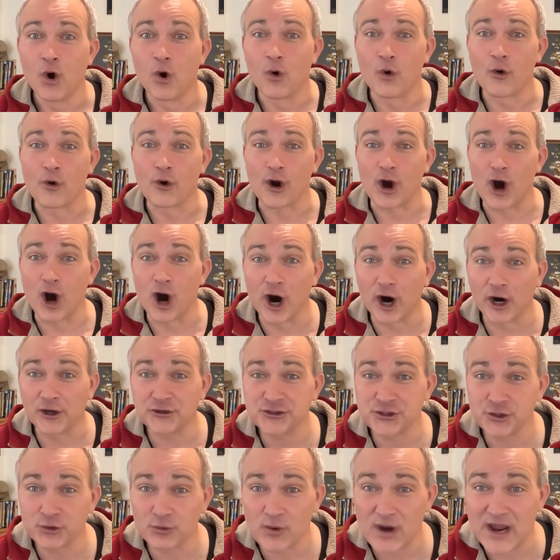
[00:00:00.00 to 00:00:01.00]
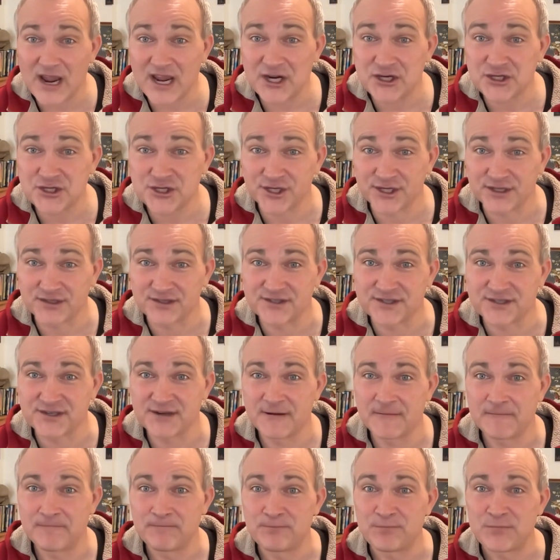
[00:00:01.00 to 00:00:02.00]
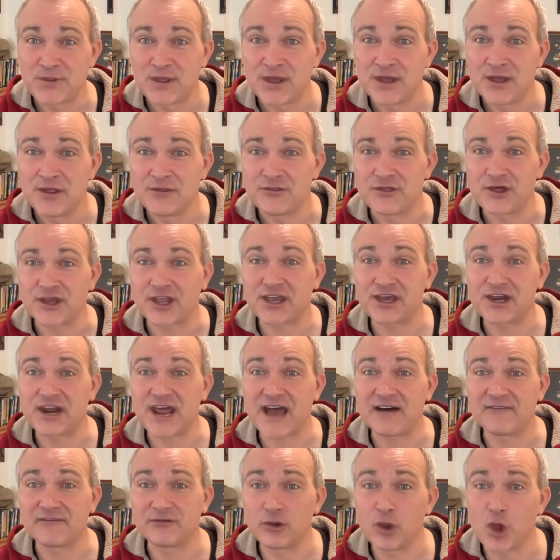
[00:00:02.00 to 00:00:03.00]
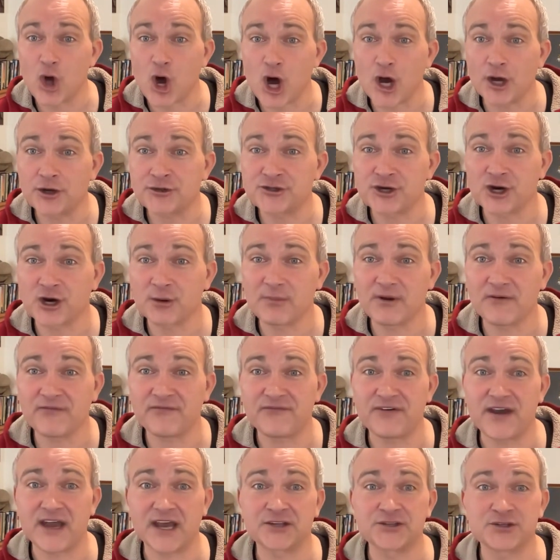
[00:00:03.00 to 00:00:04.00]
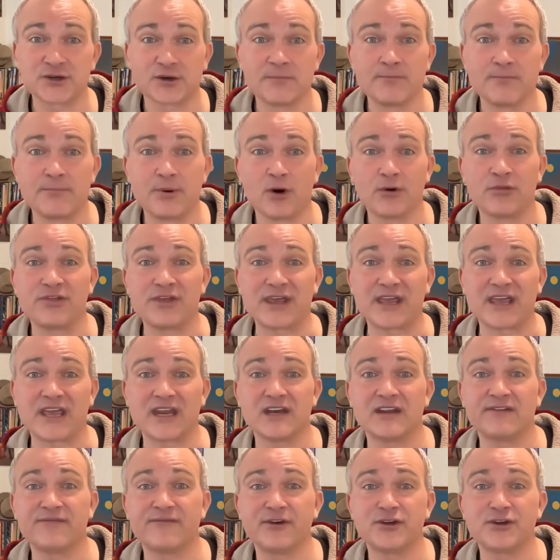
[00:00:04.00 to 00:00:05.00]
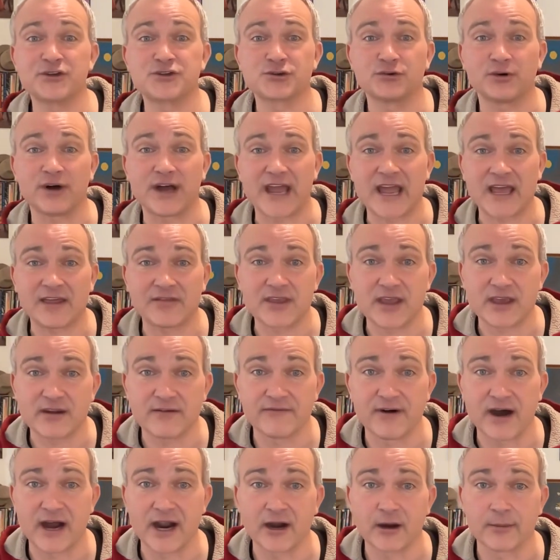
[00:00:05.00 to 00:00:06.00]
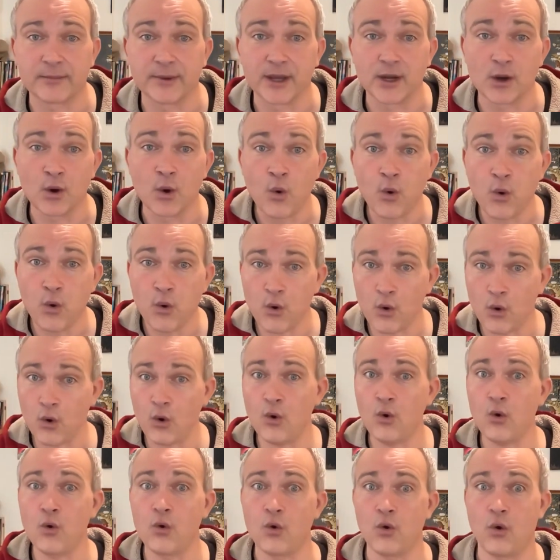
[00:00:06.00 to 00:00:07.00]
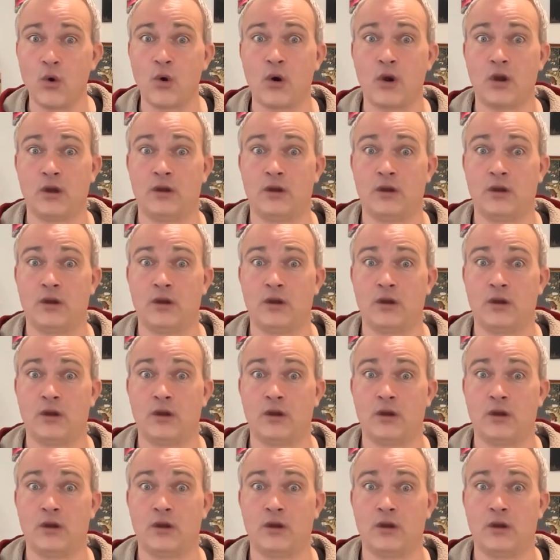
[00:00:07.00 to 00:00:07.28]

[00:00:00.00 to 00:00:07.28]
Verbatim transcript: or alterations that could have long-term effects on both the individual and the environment. Whoo!